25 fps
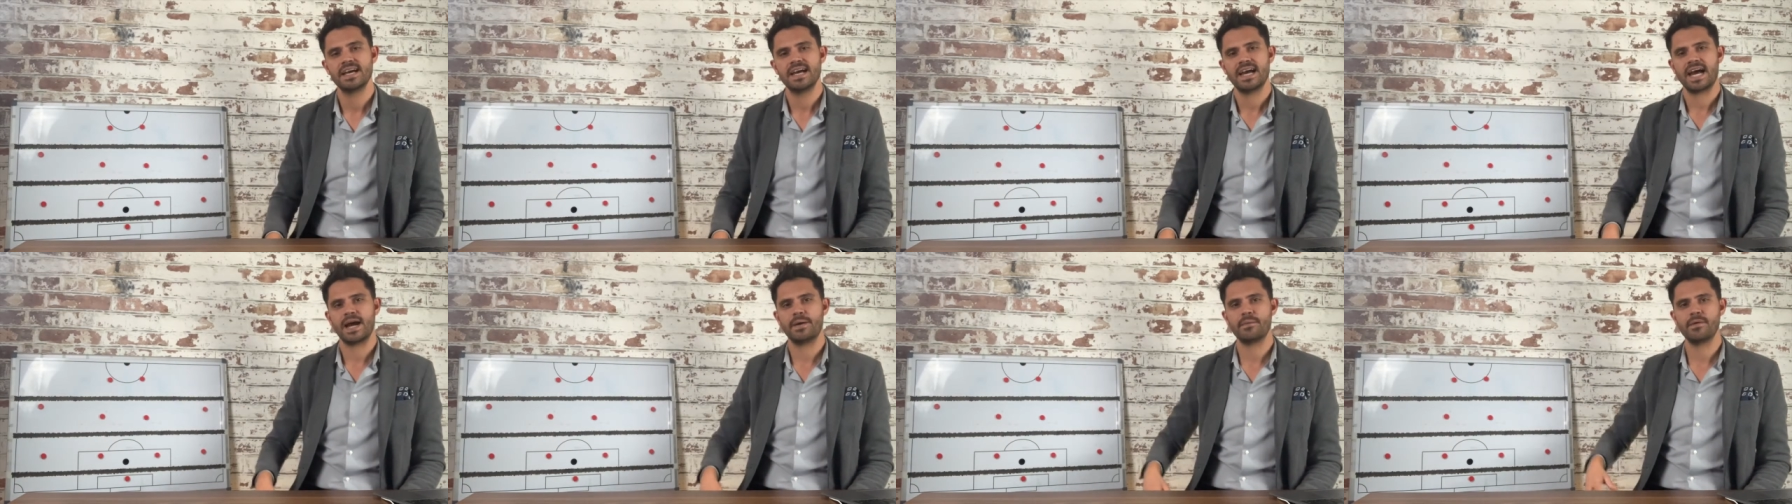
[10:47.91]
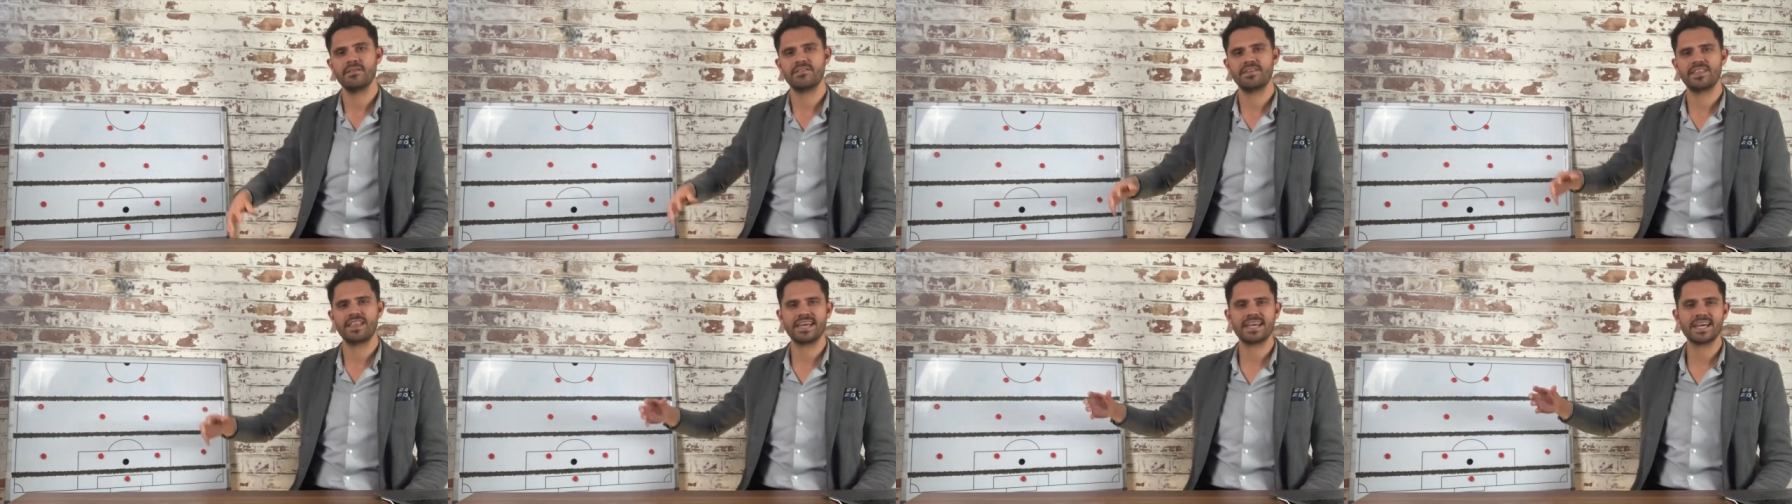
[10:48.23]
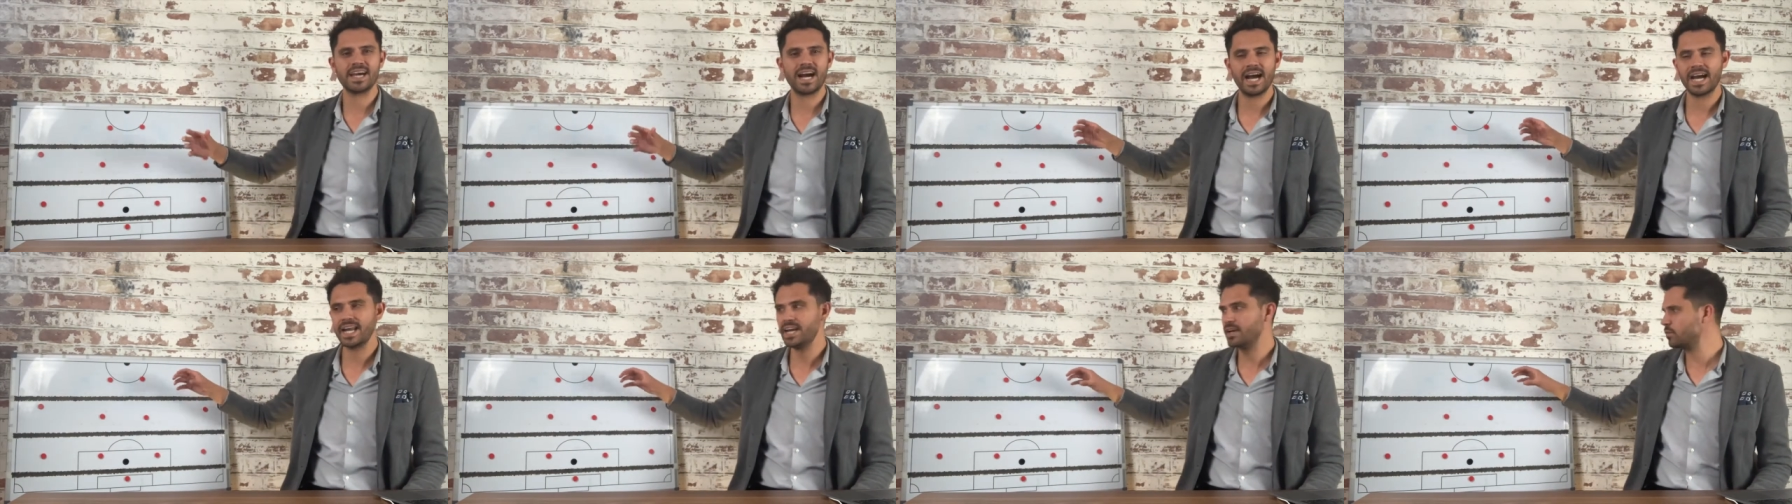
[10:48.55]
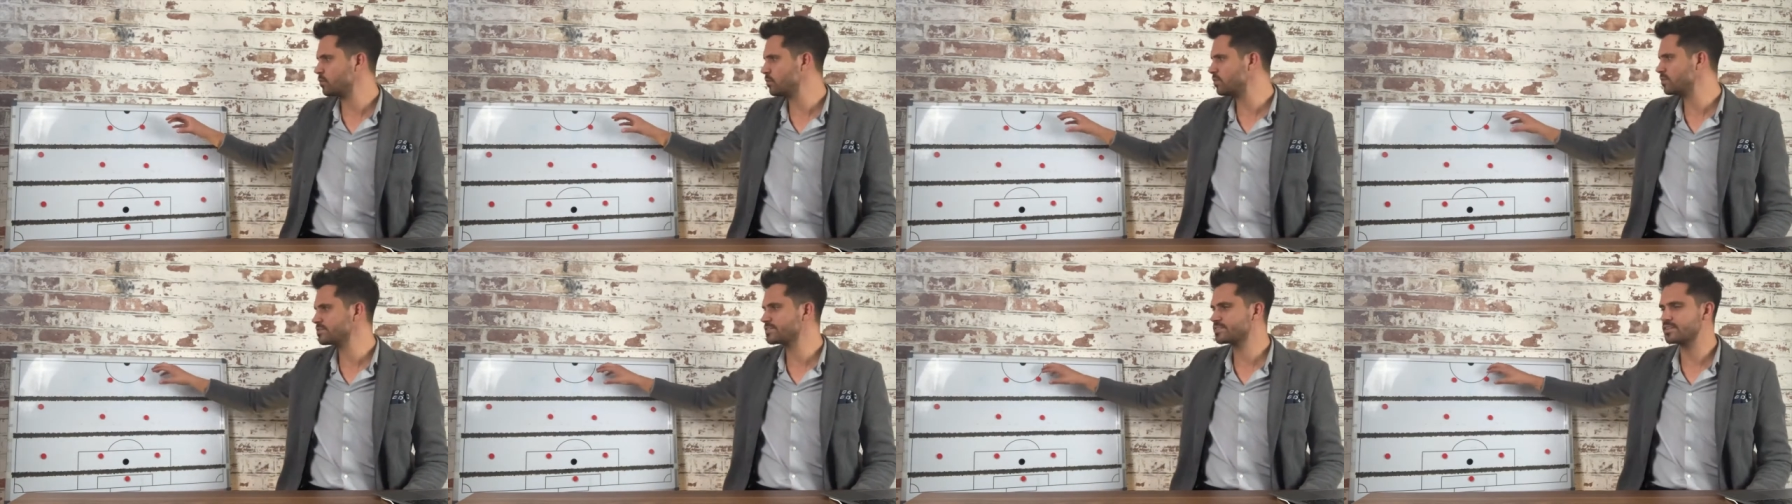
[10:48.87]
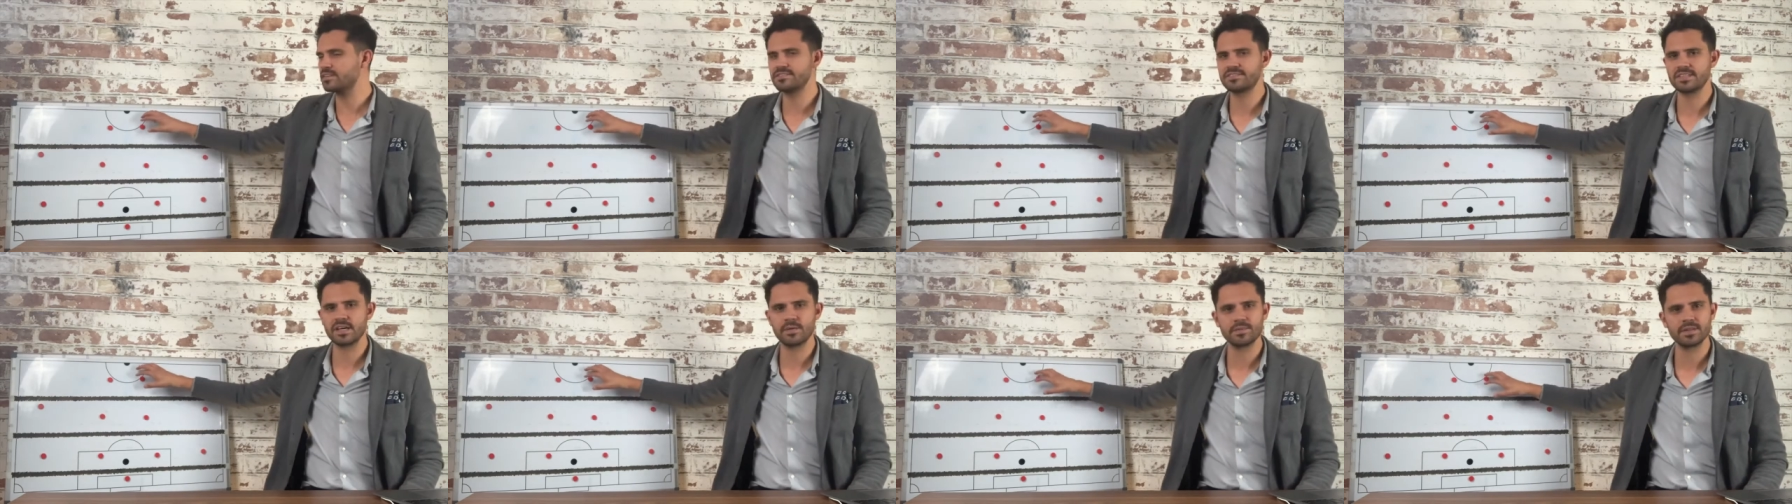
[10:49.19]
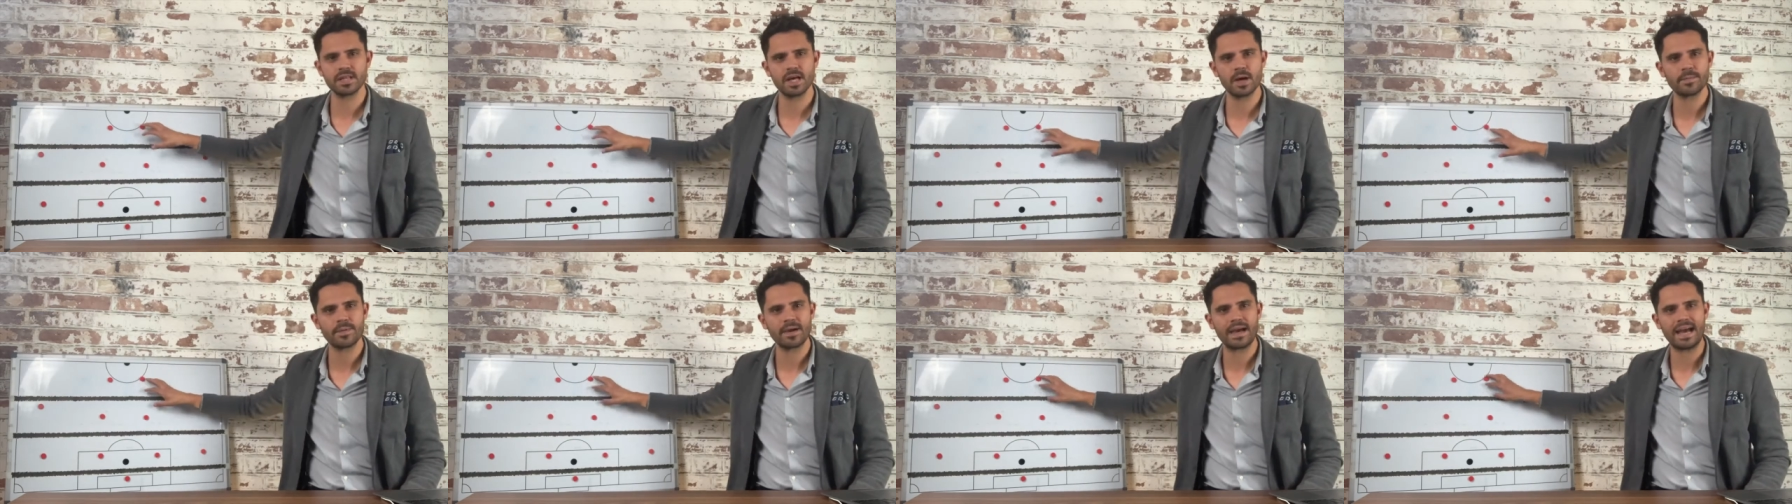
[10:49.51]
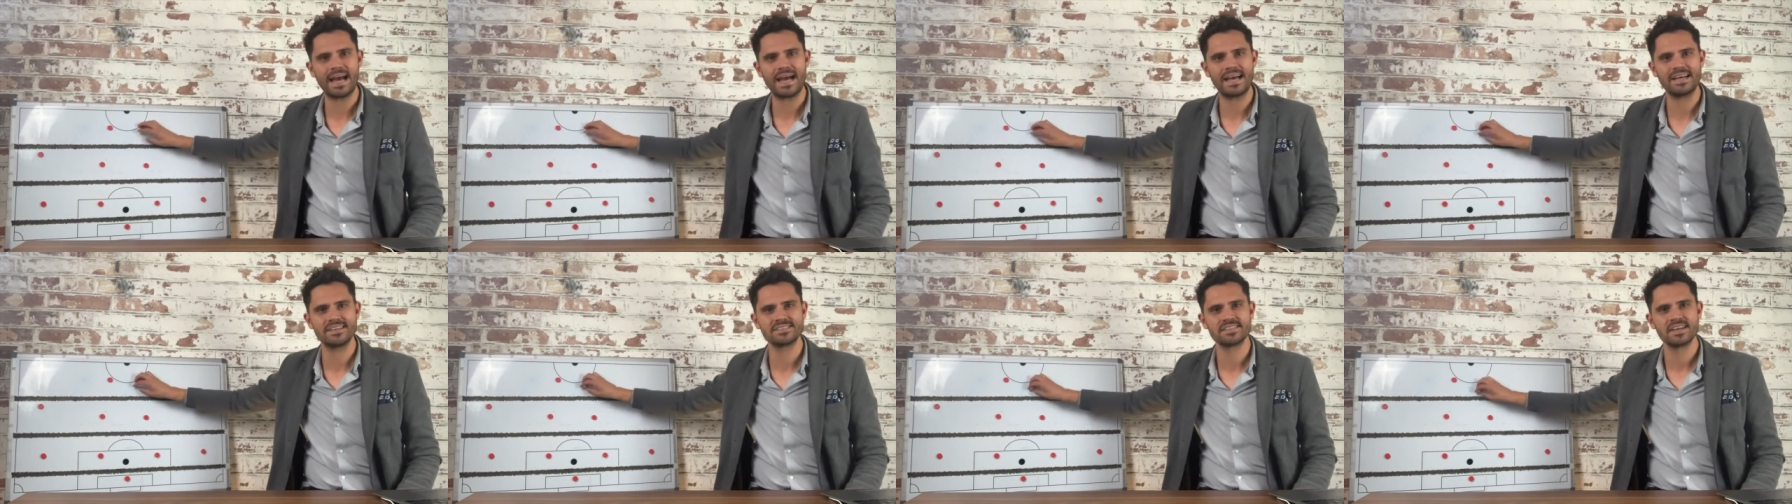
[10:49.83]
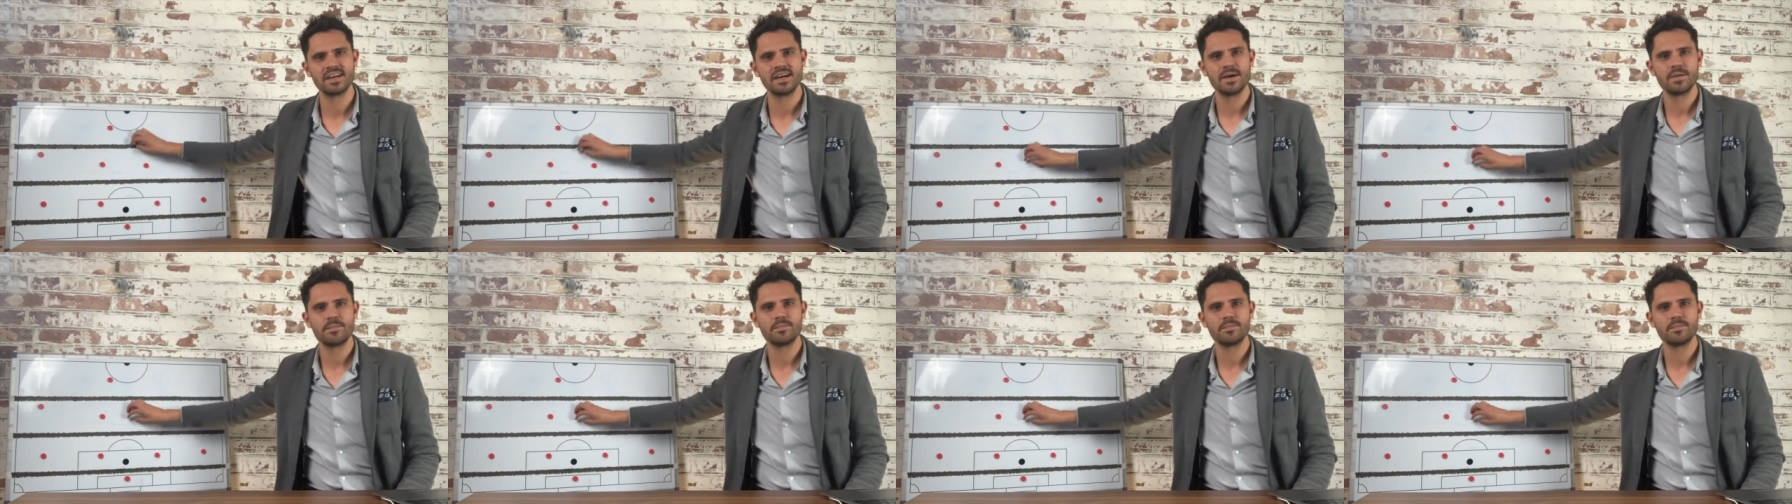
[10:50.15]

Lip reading: However, they kind of also double up as